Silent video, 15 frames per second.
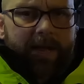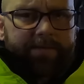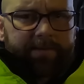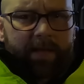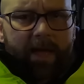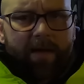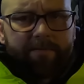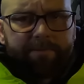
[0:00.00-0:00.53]
I have
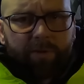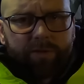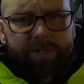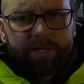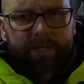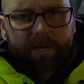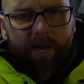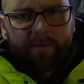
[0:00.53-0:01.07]
to have
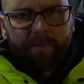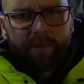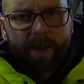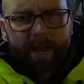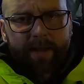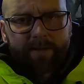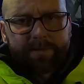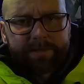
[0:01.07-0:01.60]
boots here to cover
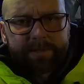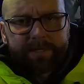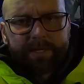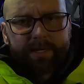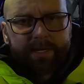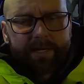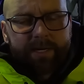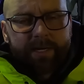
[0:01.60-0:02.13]
my ankles.
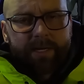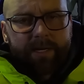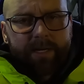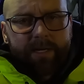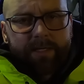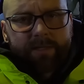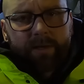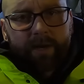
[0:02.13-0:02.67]

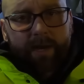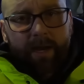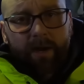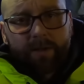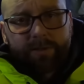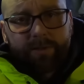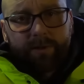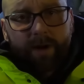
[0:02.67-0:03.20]
So I'm gonna get
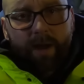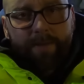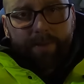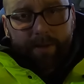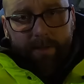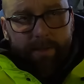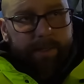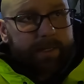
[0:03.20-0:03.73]
all suited up,
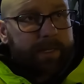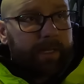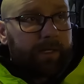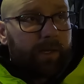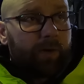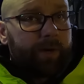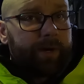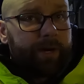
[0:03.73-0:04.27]
get
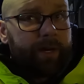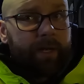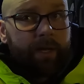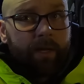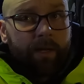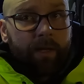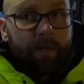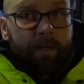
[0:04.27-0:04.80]
loaded,
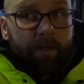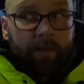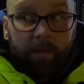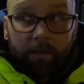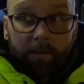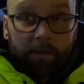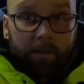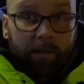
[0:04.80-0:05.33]

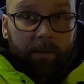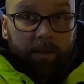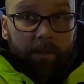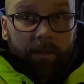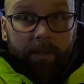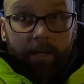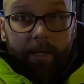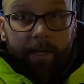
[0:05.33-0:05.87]

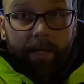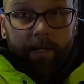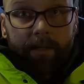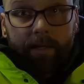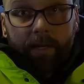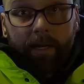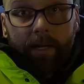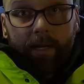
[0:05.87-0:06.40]

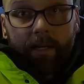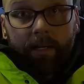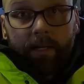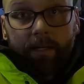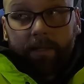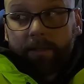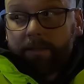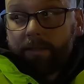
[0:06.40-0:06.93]
and
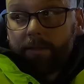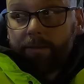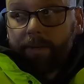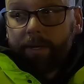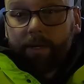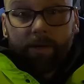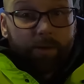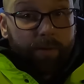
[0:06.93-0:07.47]
let's see what
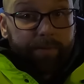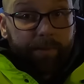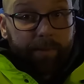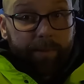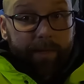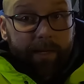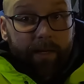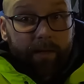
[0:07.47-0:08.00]
we can do.
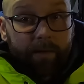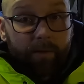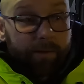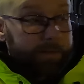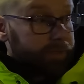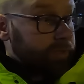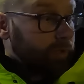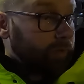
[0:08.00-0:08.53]
Hopefully we can get
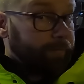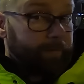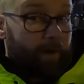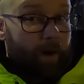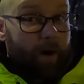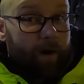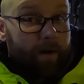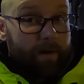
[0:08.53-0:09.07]
unloaded. So
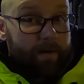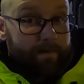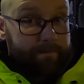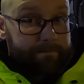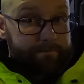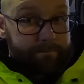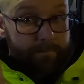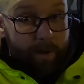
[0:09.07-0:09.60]
far,
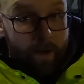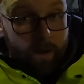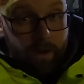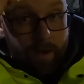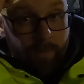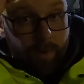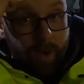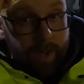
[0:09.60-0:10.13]
knock
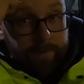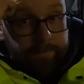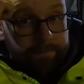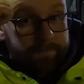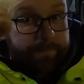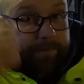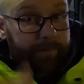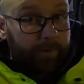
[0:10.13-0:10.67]
on wood,
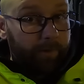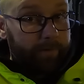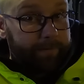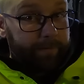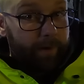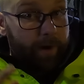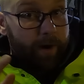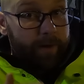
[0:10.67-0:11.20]
so
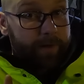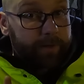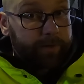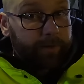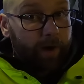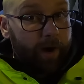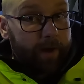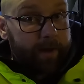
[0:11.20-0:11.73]
far the
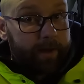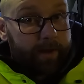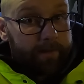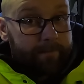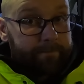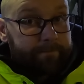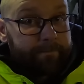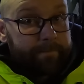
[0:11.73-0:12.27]
truck
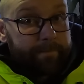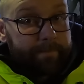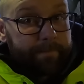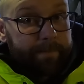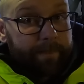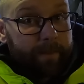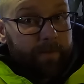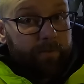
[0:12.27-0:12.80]

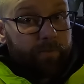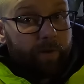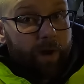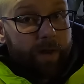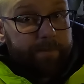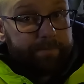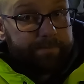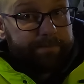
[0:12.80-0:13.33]

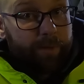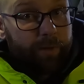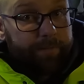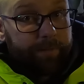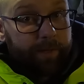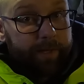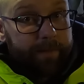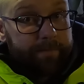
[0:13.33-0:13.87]
running
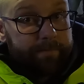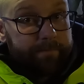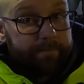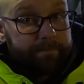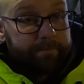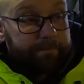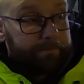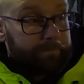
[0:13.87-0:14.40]
beautifully
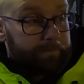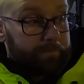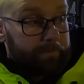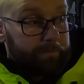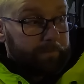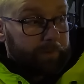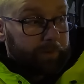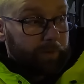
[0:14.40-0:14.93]

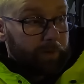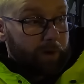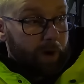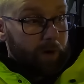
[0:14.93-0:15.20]
with no